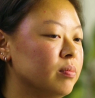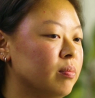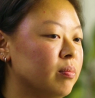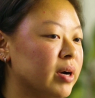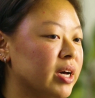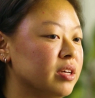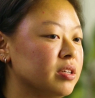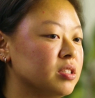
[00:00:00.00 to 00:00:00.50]

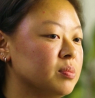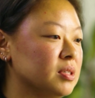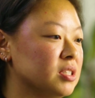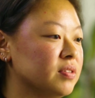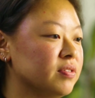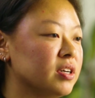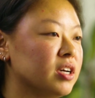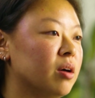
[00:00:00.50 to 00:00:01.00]
My
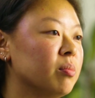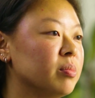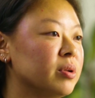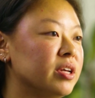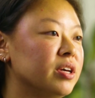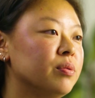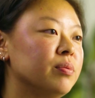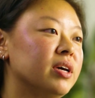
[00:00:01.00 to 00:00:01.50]
specific
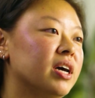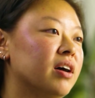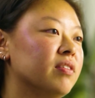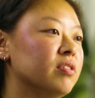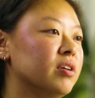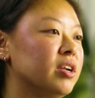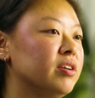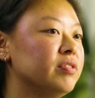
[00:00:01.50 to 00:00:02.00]
company, we have a
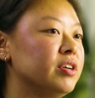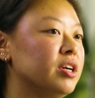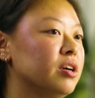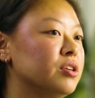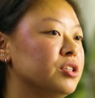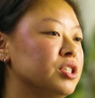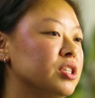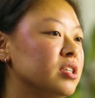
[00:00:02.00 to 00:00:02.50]
lot of
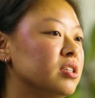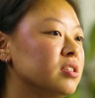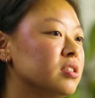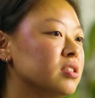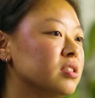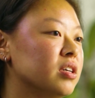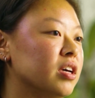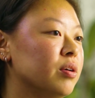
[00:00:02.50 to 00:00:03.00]

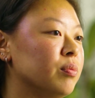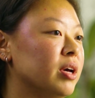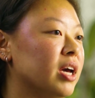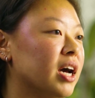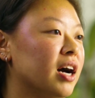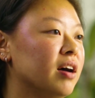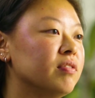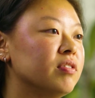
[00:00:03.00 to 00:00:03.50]
ERGs and we
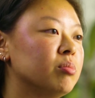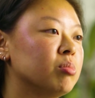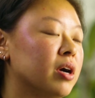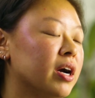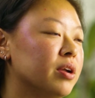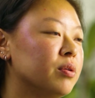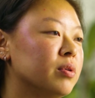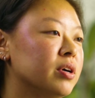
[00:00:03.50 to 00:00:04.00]
have a
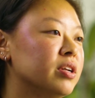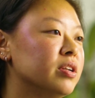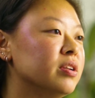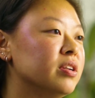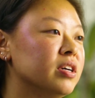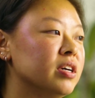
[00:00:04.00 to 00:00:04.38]
Pride one,